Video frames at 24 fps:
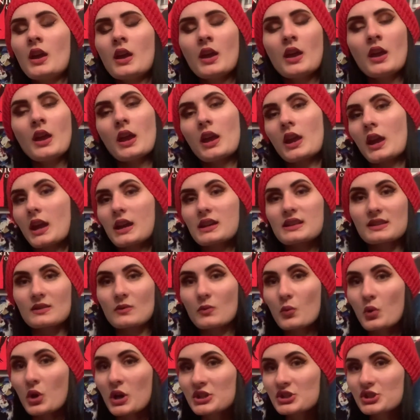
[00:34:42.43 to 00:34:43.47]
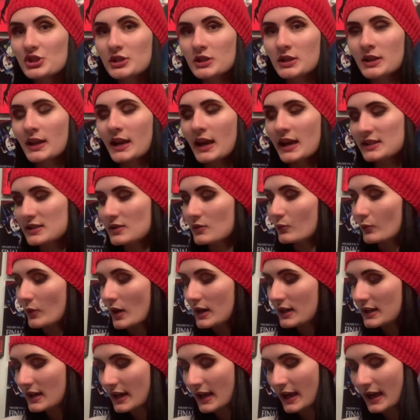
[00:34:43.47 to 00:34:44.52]
hasn't watched it, hasn't read
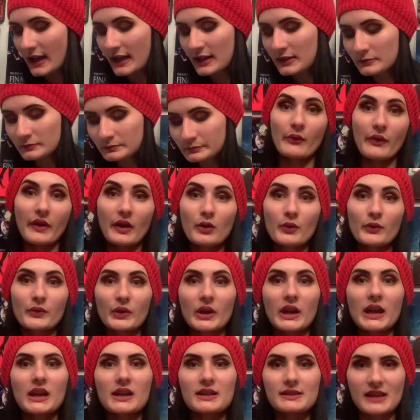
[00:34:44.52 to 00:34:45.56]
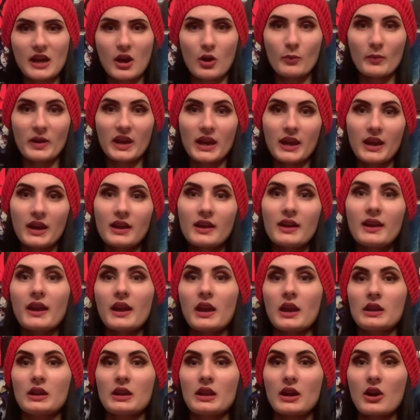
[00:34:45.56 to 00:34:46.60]
it yet, feel free to tell me
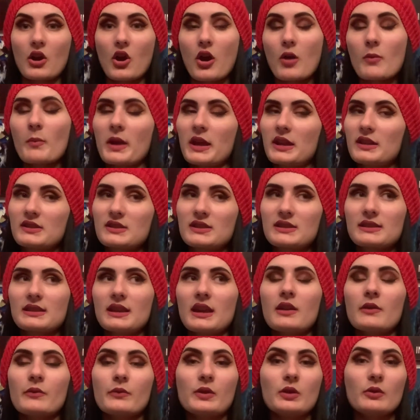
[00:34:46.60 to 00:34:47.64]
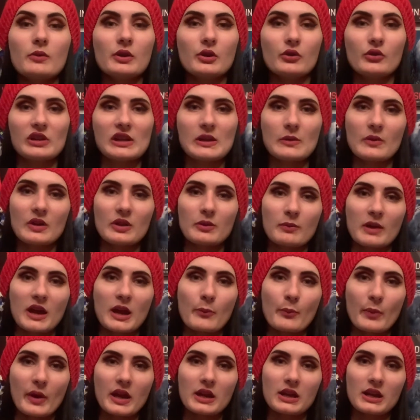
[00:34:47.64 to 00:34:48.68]
in the comments if you agree with my
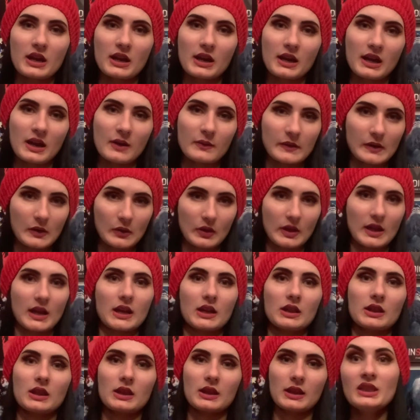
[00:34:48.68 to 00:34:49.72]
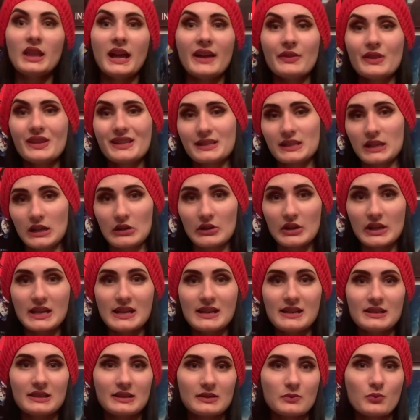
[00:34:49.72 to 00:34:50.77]
opinion and if you think that the
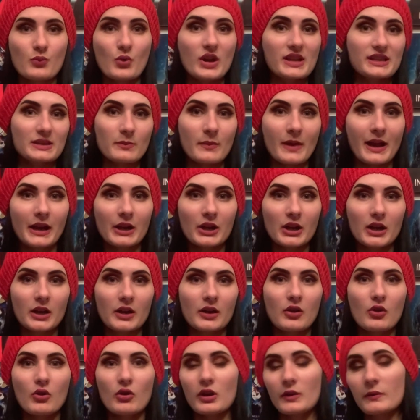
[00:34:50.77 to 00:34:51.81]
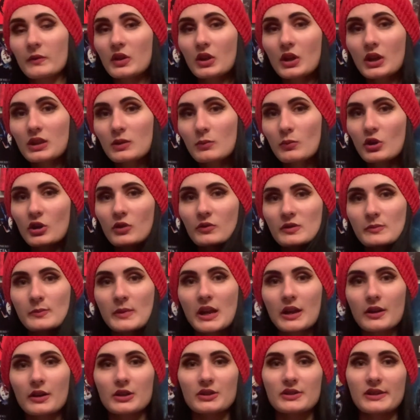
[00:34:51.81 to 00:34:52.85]
series was better, or if you thought the book was
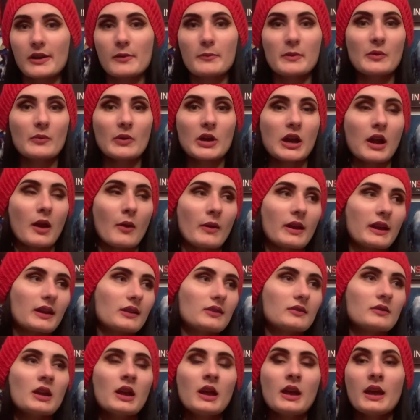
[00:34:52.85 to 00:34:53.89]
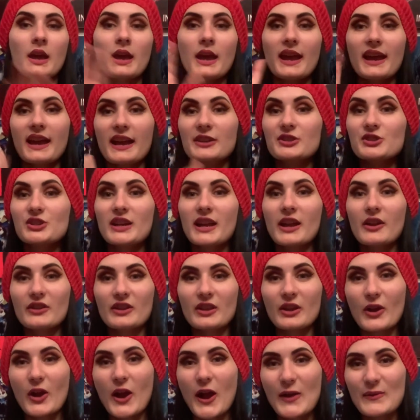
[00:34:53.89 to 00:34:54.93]
better. Tell me why. We can hash it out in
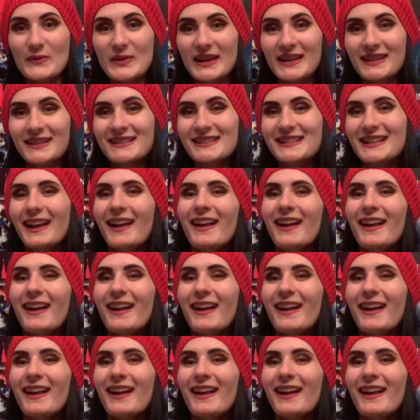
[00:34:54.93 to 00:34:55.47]
the comments.